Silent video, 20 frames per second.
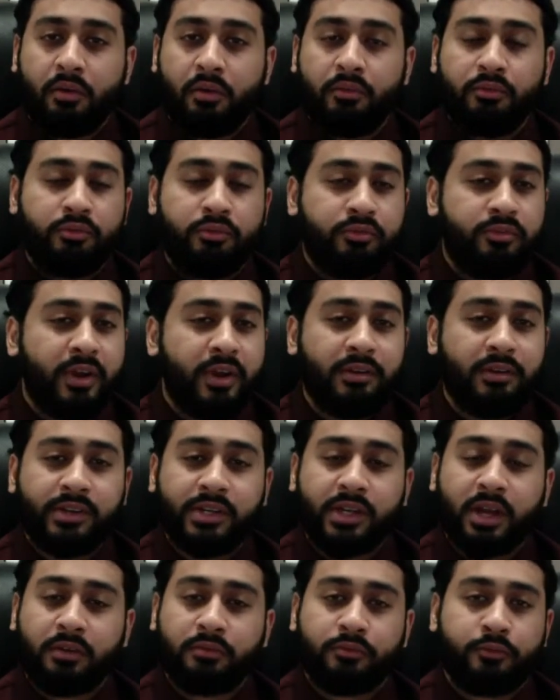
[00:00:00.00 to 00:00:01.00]
very
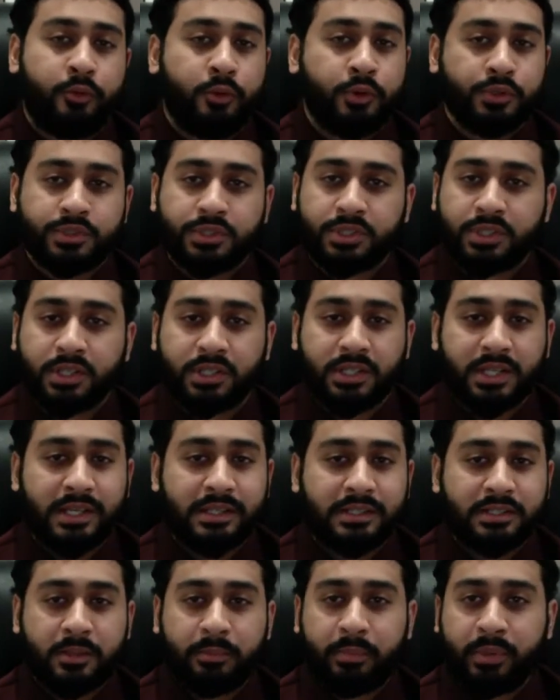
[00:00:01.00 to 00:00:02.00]
unfortunate
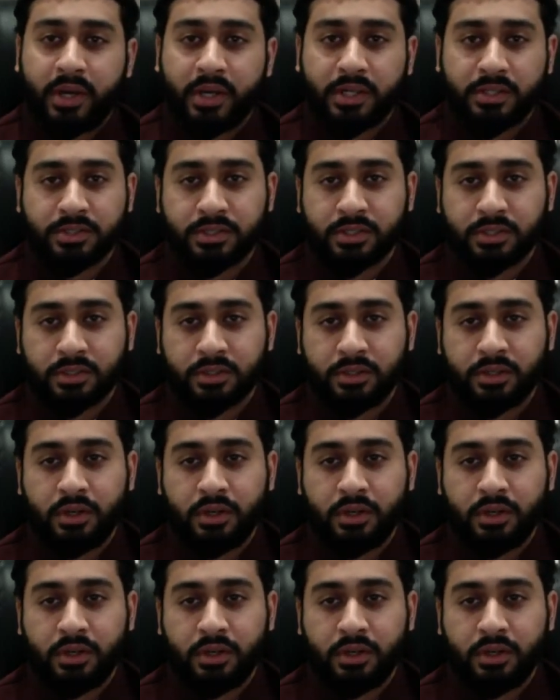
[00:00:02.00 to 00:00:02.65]
is the person